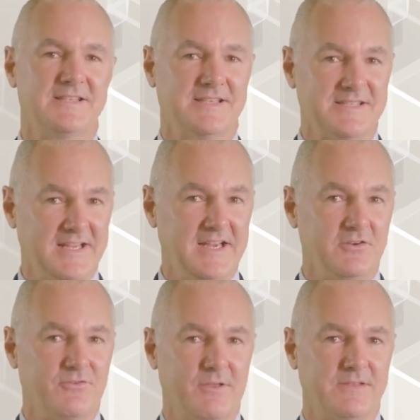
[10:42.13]

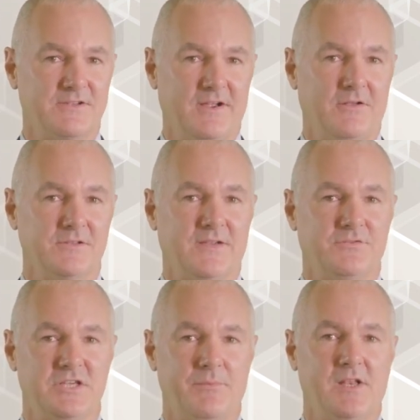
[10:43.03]
sustained growth cycles have
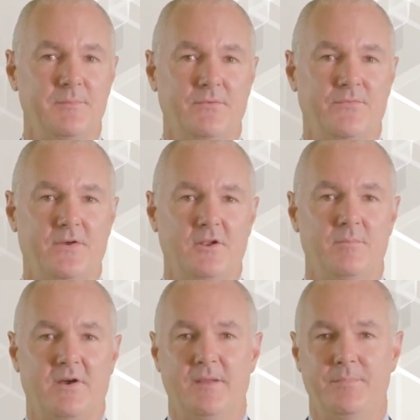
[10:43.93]
generally been
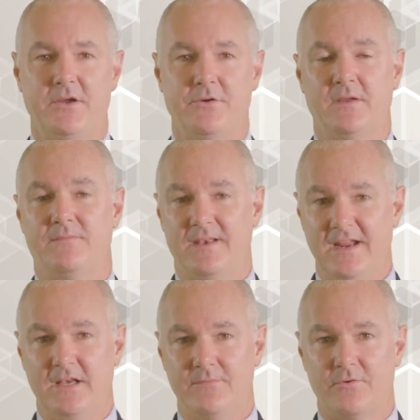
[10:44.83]
followed by a period of
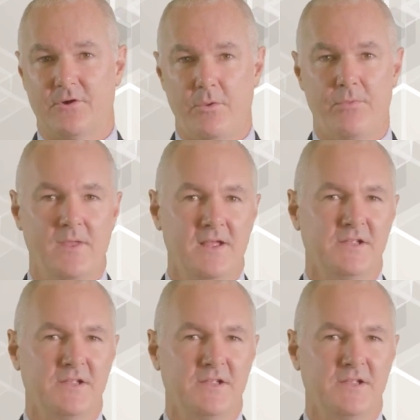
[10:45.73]
negative growth,